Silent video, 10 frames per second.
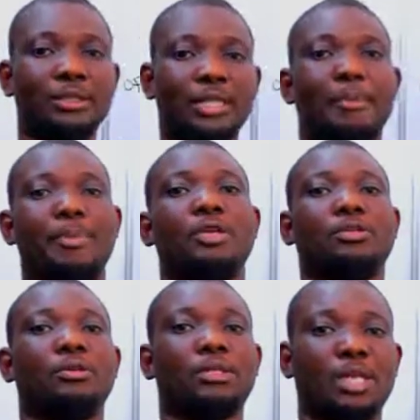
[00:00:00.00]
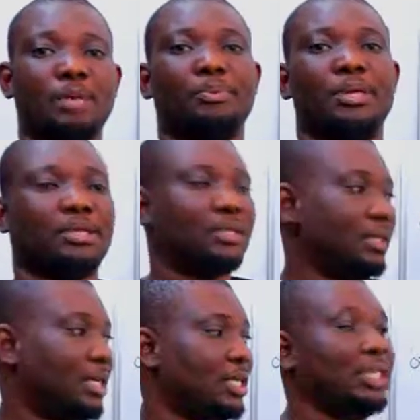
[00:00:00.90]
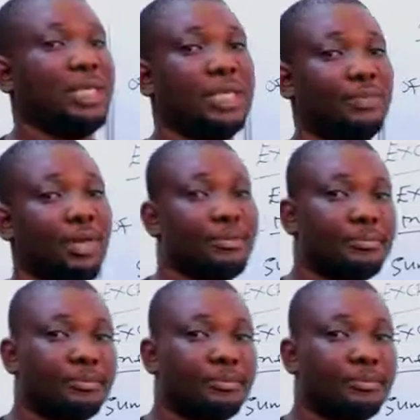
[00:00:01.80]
Deamination takes place in the liver.